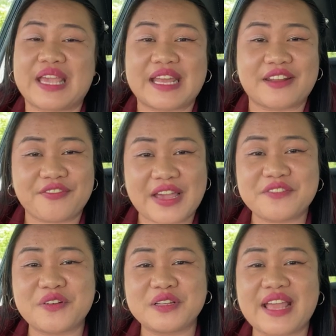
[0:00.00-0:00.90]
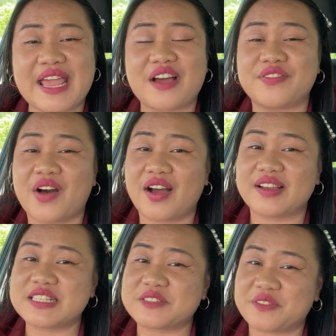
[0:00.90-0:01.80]
in the fateful day of
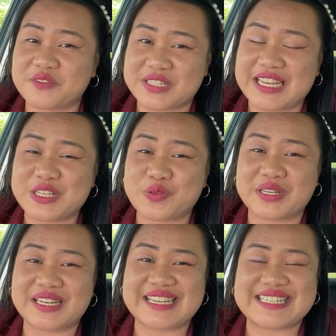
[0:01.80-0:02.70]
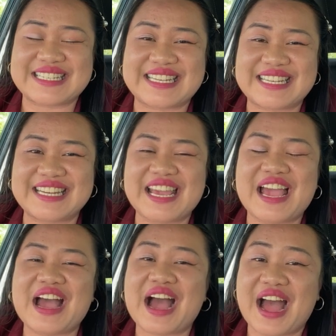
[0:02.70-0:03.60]
August 15, 2019,
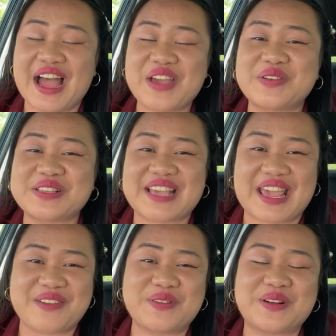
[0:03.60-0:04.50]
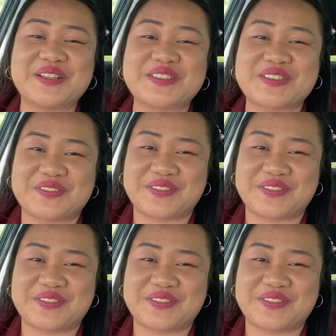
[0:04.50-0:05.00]
I was able to